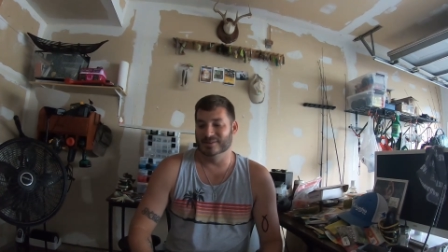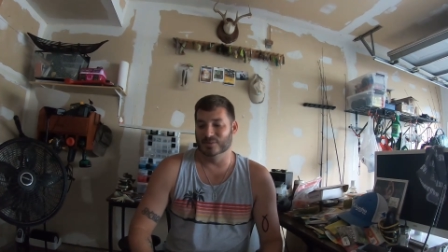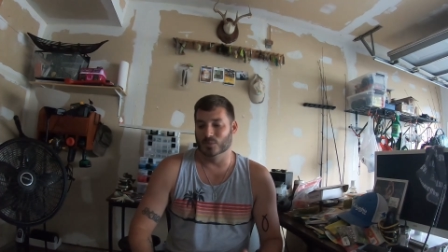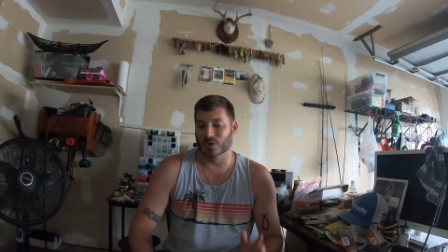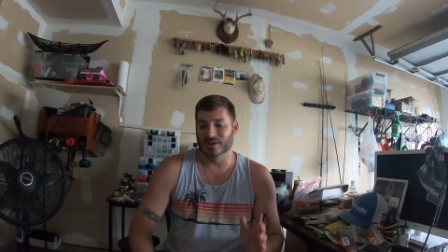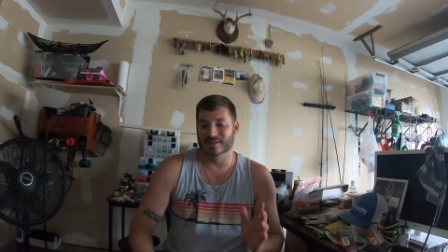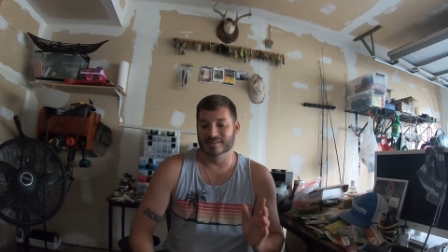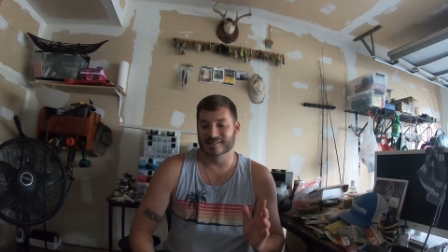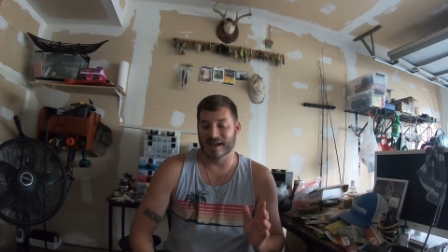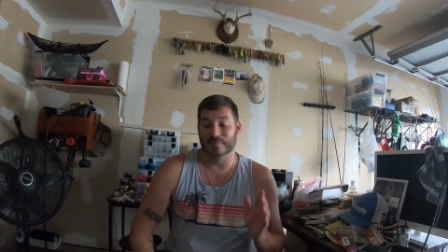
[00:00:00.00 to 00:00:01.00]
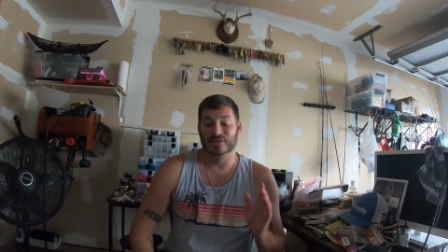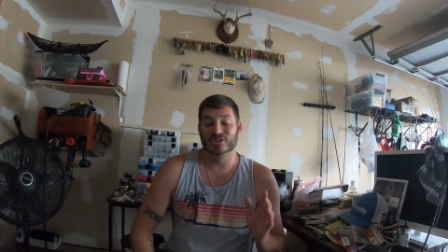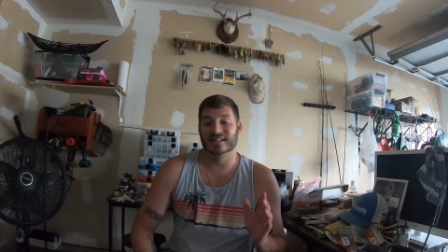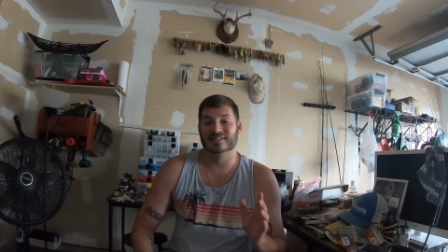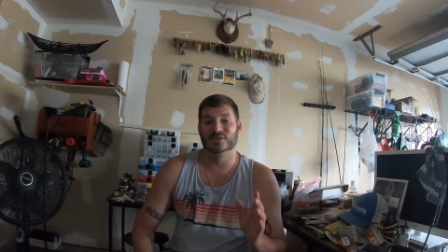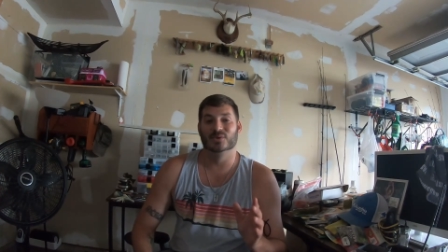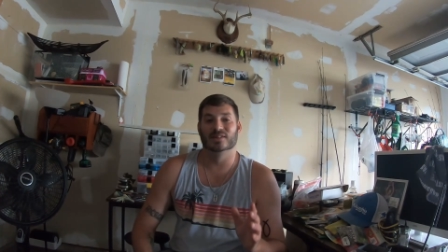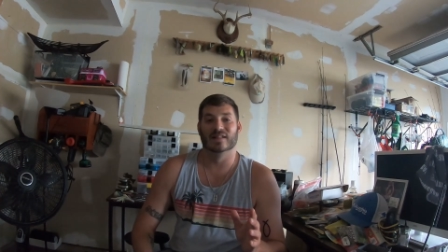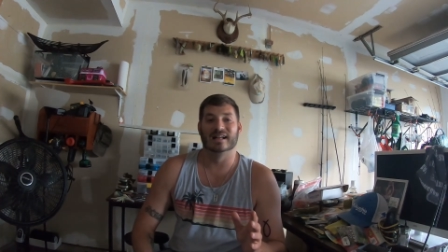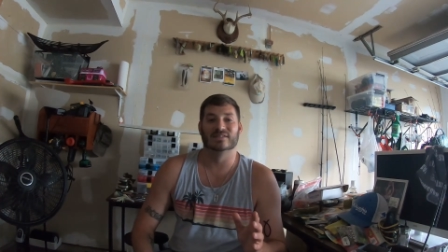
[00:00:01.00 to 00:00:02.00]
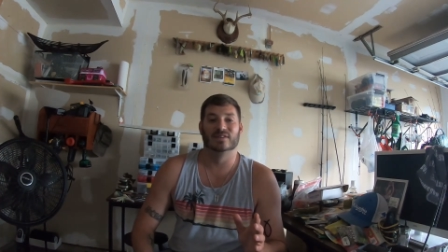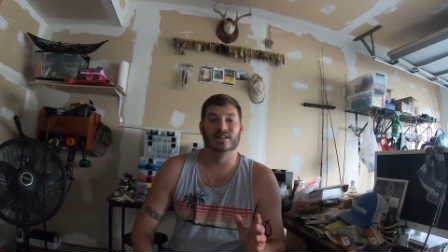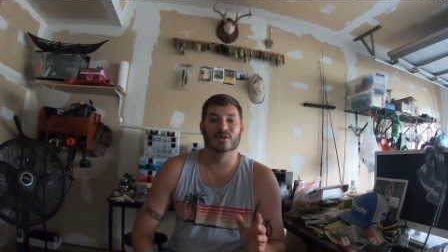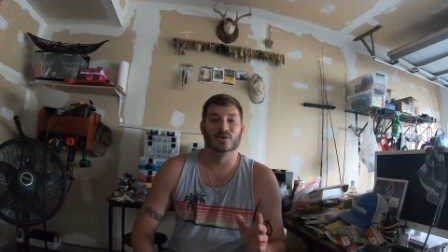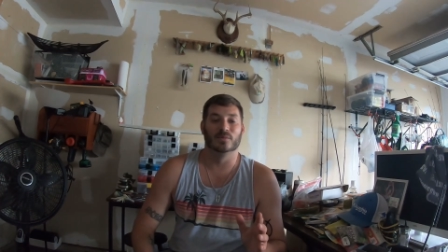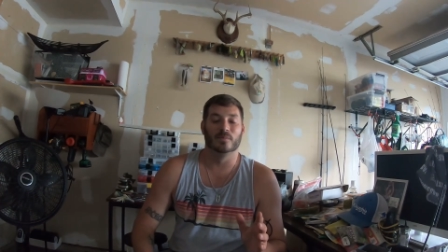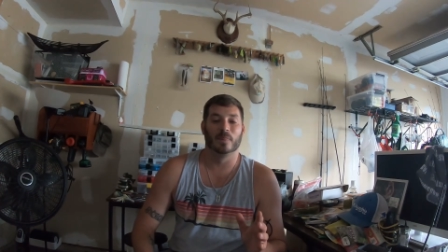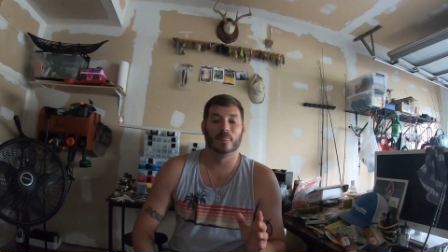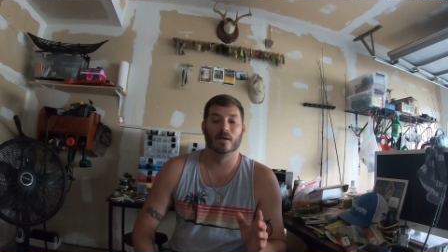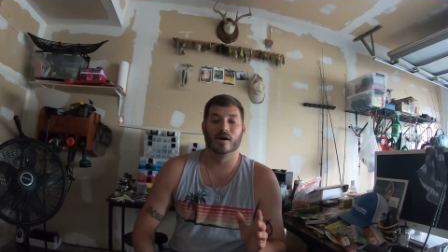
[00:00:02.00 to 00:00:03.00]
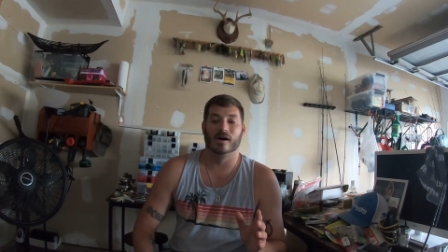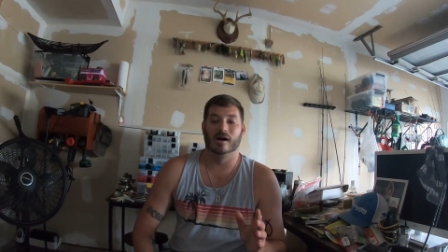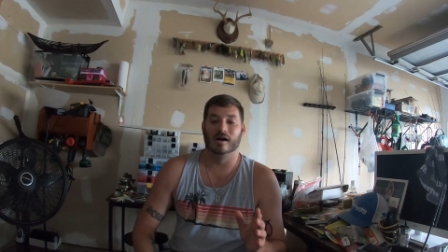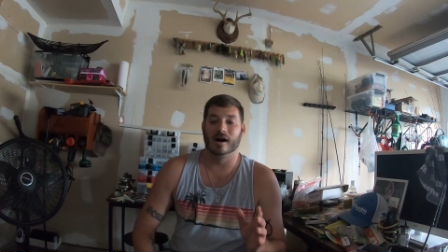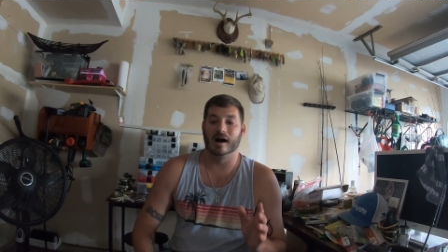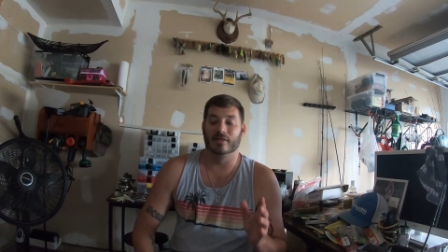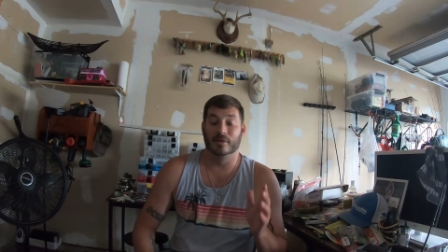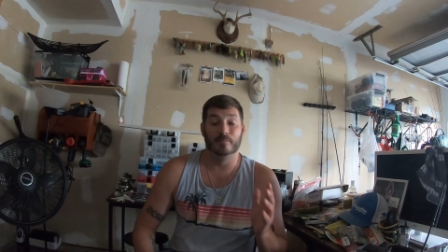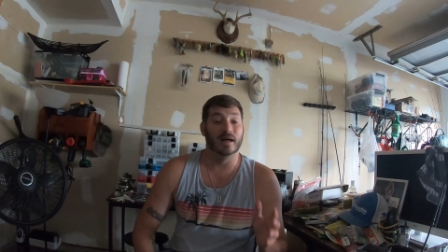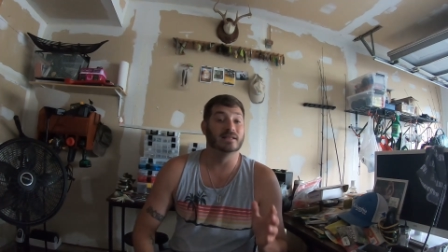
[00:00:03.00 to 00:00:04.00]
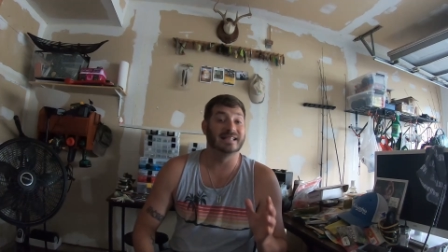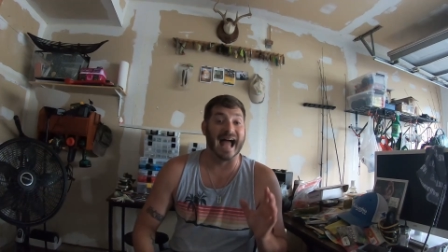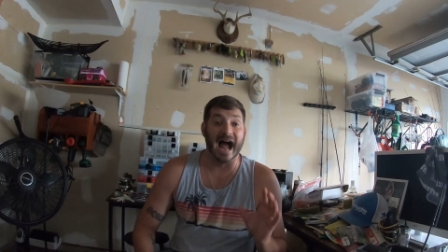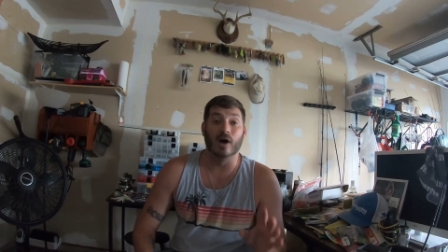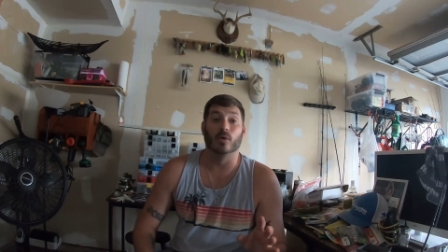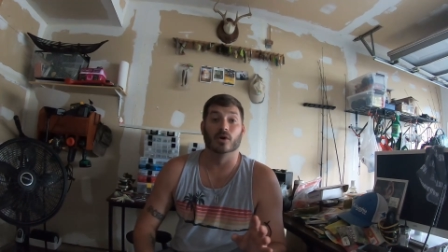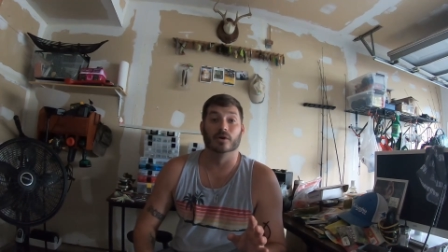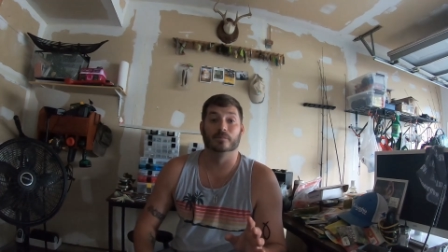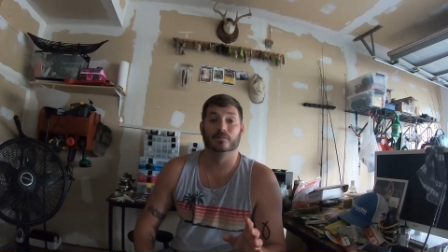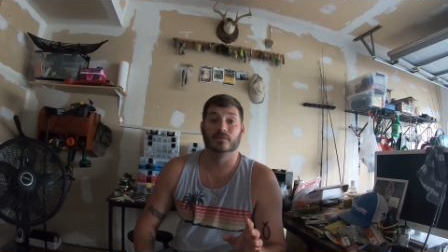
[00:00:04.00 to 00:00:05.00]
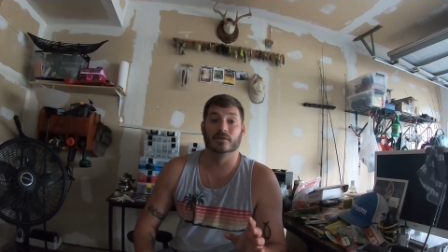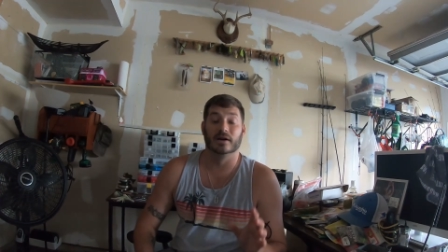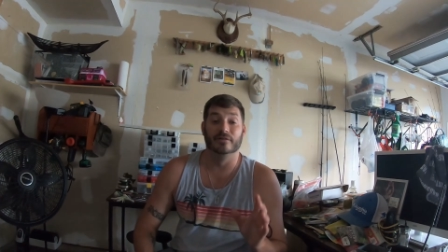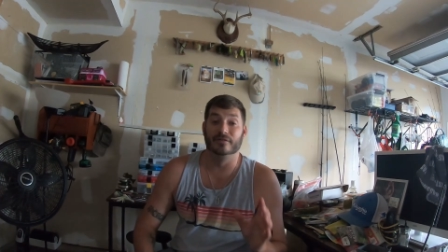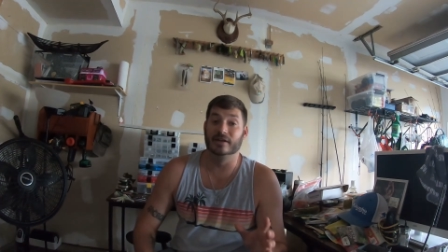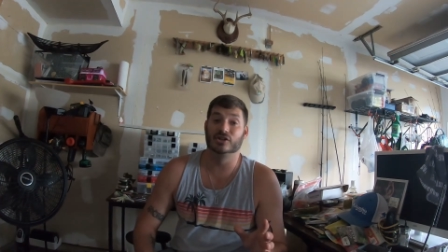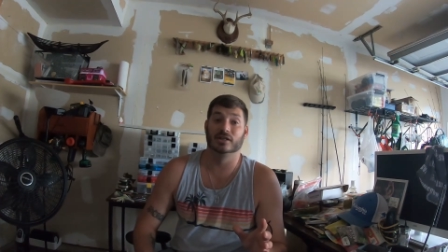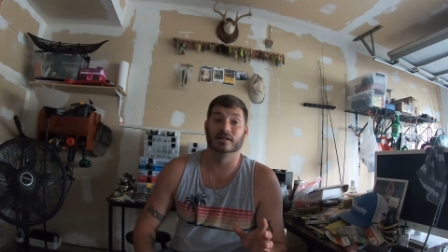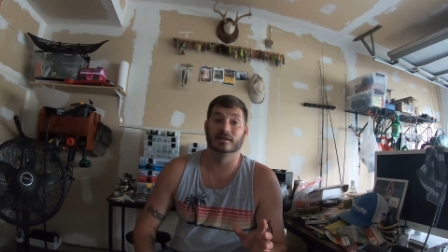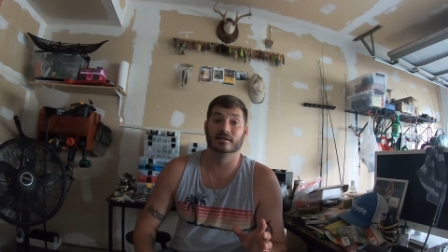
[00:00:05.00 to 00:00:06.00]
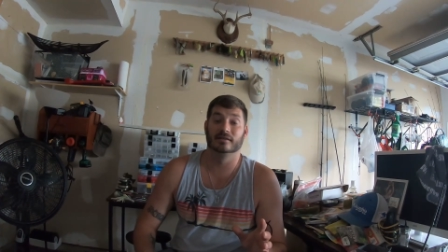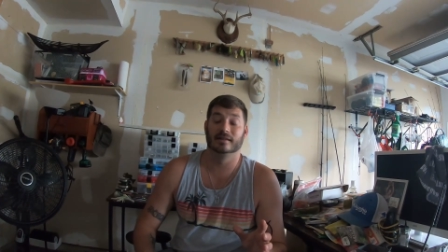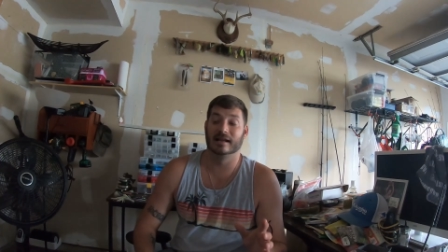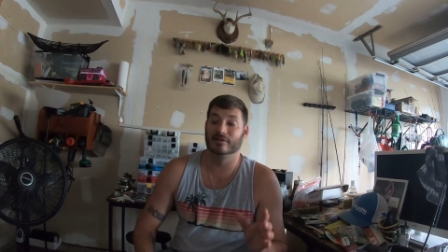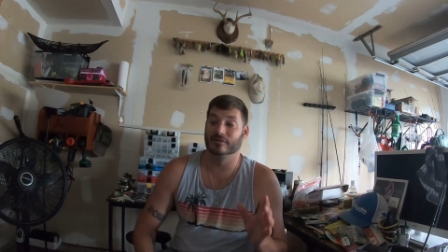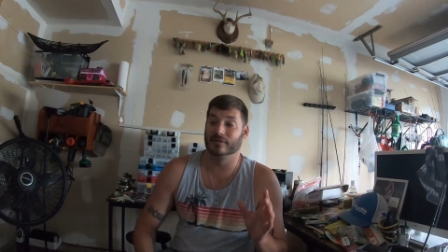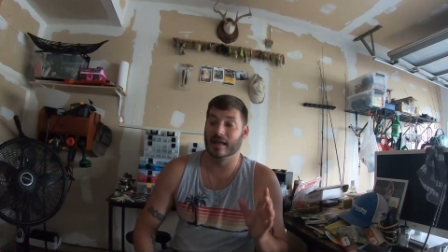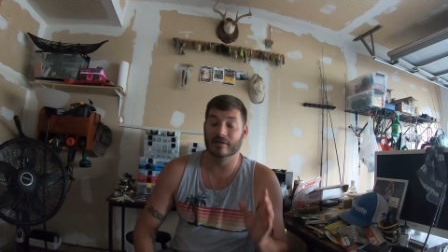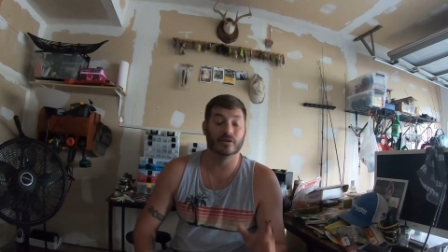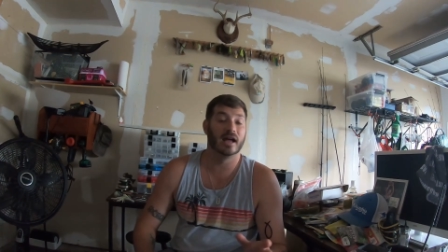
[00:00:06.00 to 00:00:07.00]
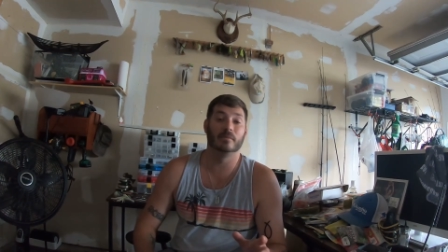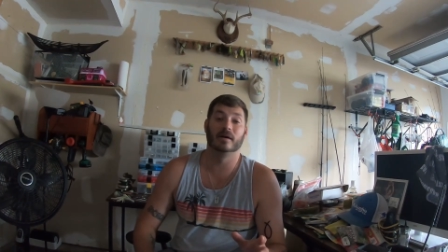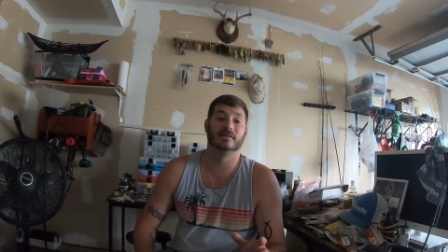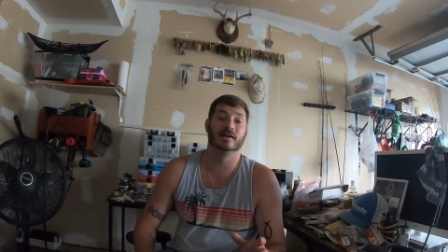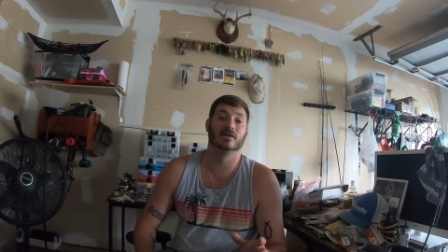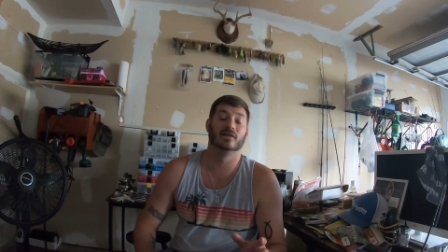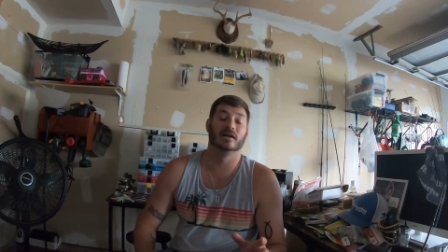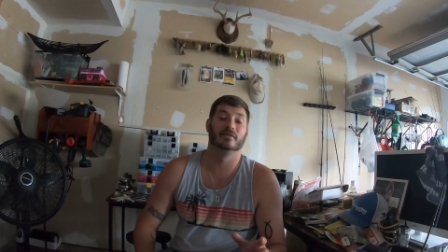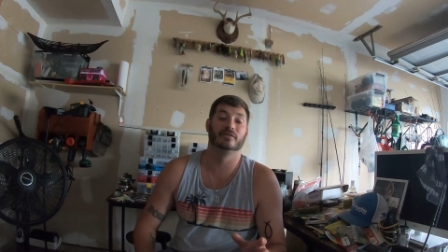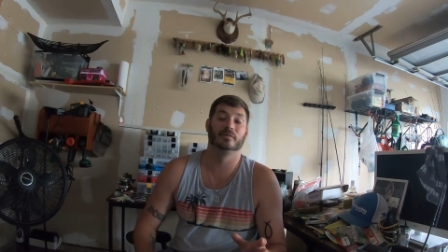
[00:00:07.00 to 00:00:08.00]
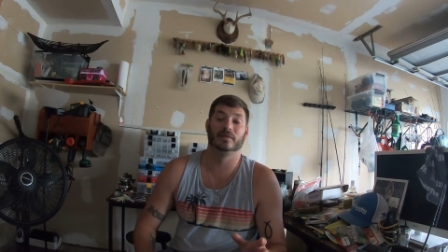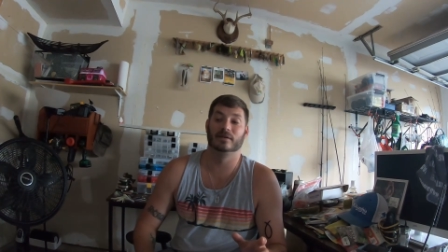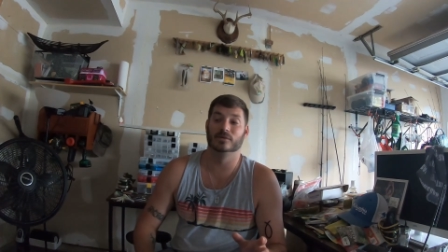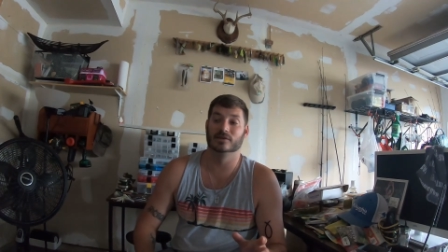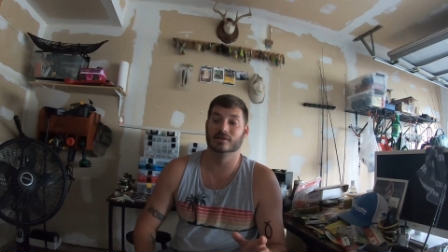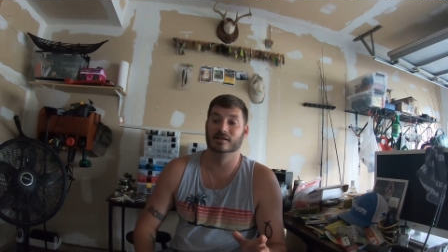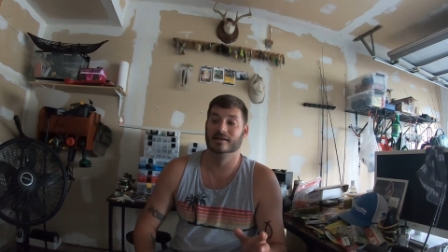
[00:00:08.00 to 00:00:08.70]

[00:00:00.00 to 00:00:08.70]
was, I mentioned it too in the last video, the best hour of fishing that I've ever had in my entire life. It was